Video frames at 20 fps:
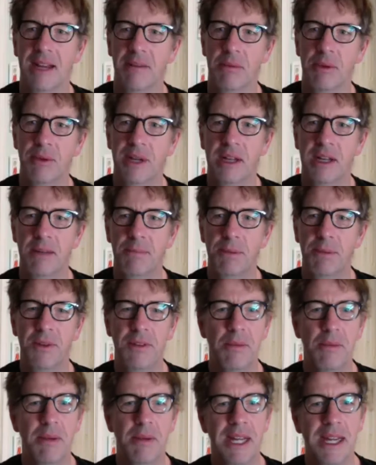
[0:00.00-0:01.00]
But we could
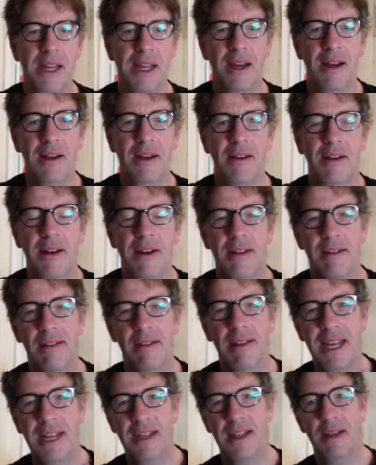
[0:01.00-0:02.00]
possibly
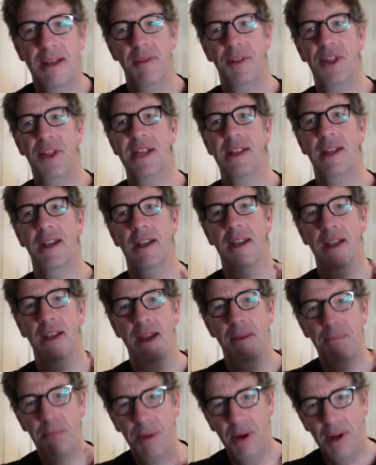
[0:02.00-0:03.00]
take some of this and
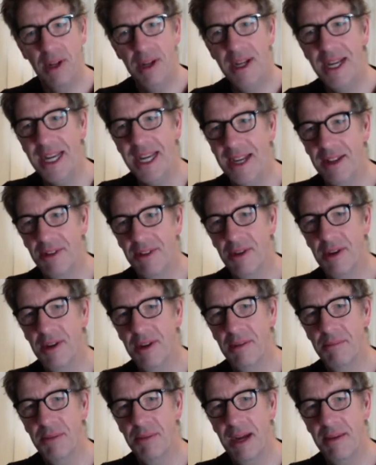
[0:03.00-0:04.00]
apply it to
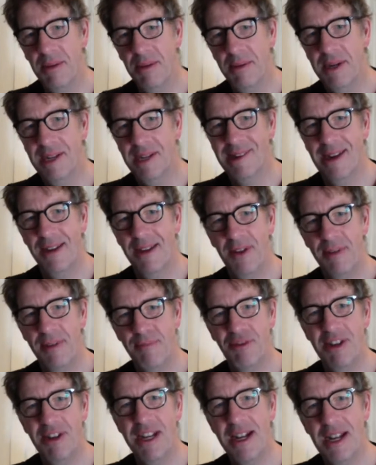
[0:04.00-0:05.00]
a papier mâché. If I
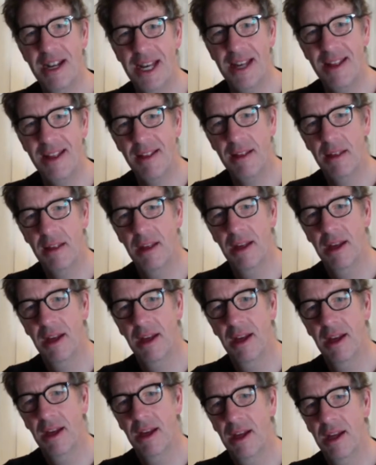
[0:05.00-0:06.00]
print this,
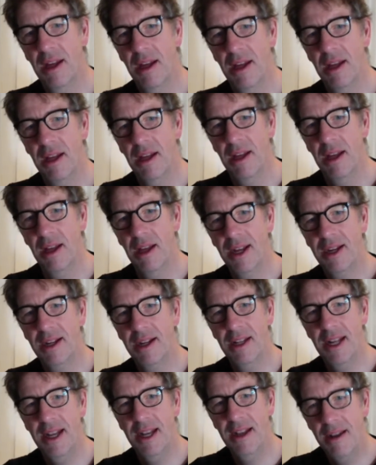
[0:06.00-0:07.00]
I could
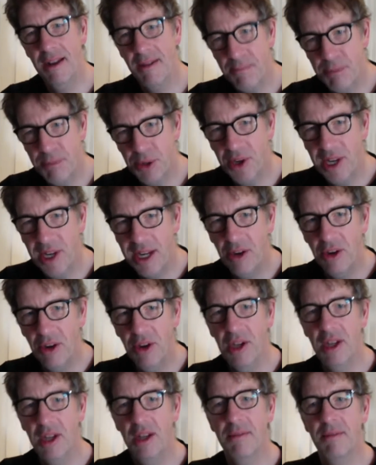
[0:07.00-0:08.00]
then put it
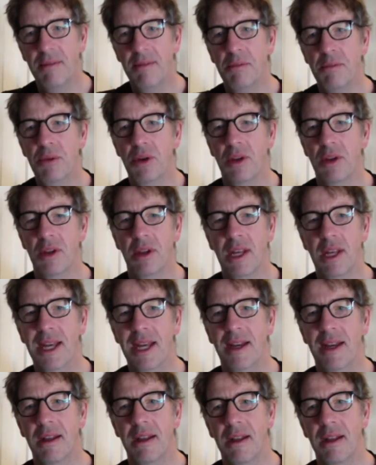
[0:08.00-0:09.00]
on a model.
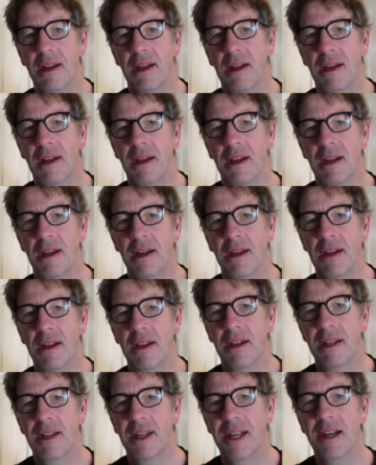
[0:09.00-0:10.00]
Yeah,
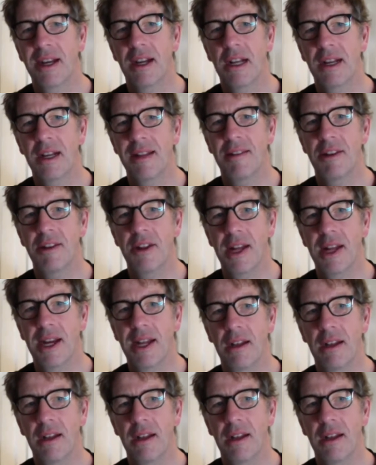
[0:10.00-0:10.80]
I'd like to do that.